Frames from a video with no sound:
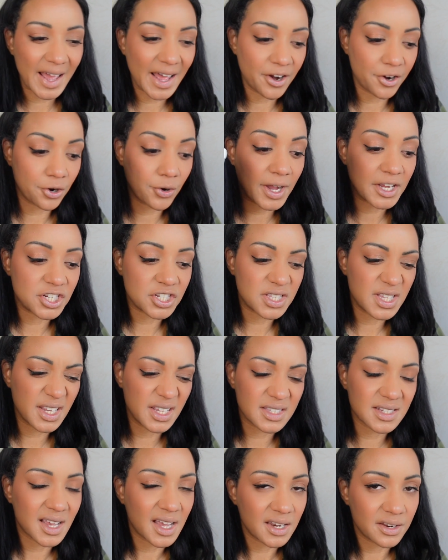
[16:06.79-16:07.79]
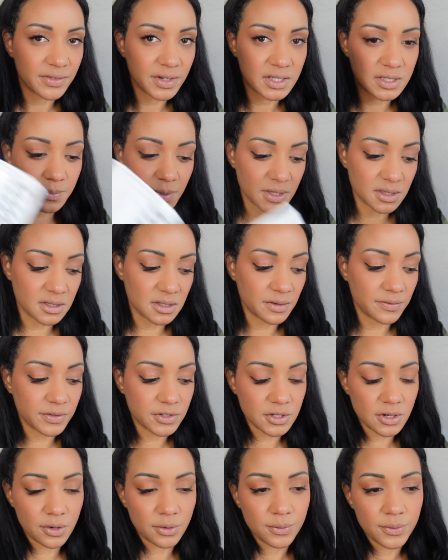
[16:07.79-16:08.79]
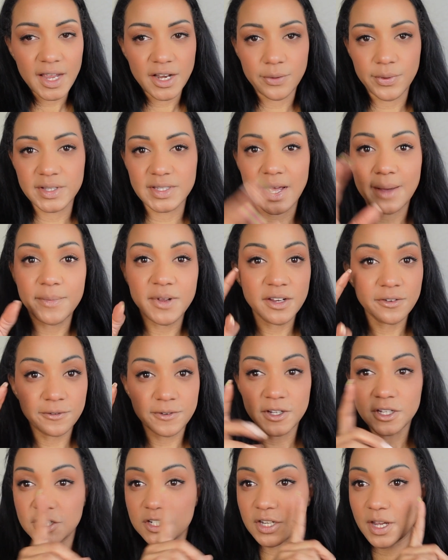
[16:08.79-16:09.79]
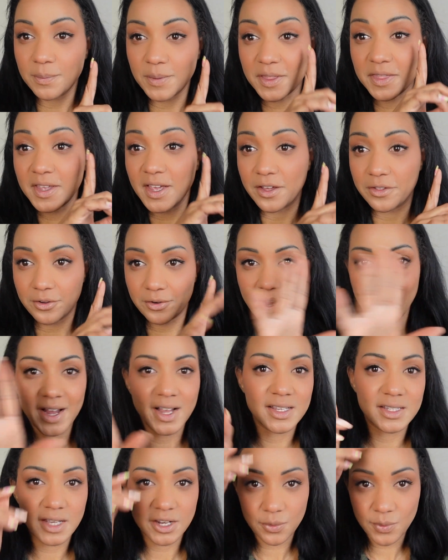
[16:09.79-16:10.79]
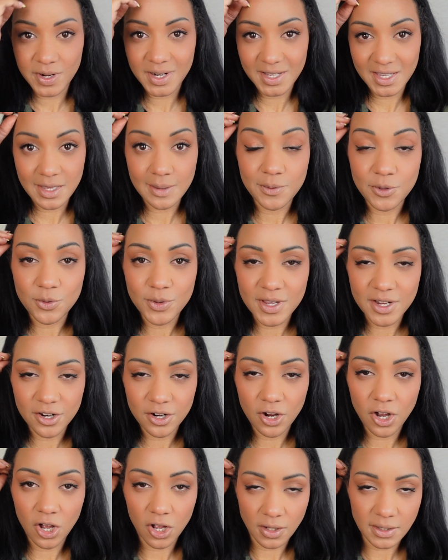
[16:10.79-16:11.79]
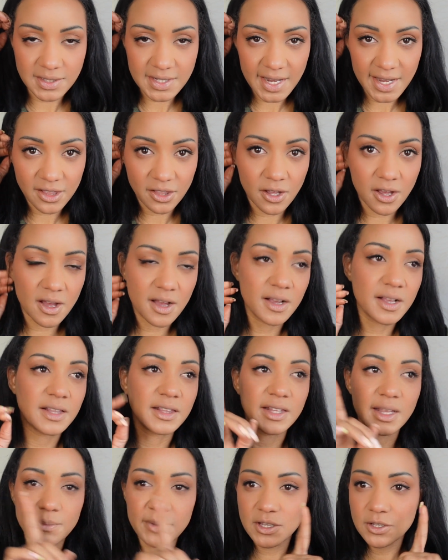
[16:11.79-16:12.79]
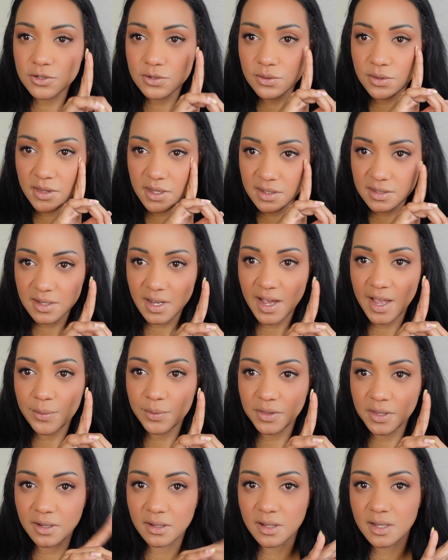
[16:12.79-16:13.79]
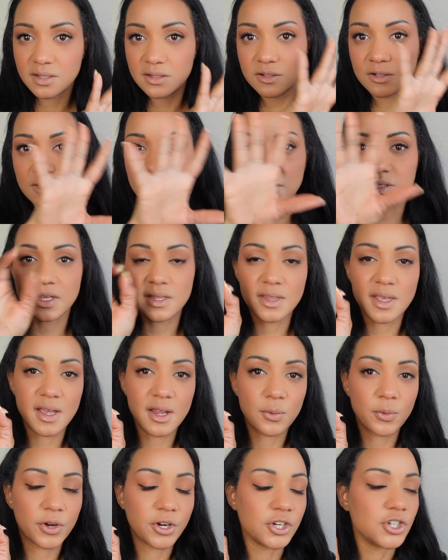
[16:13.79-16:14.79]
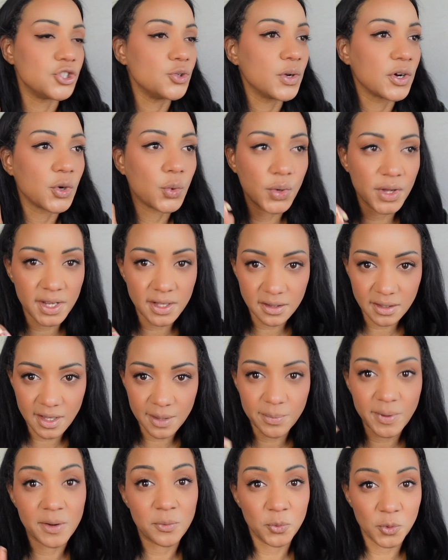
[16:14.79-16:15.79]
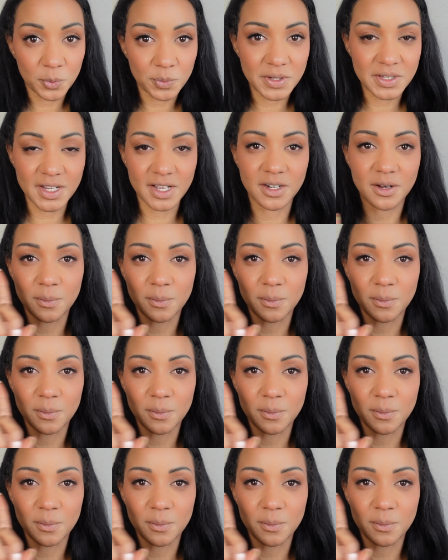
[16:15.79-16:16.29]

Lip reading: I don't know, I just think it's kind of expensive. So anyways, I'm gonna finish up the other eye because I don't wanna keep you here all day long. Let me do this eye with the clusters, and then we're gonna do a quick lip and we'll be done.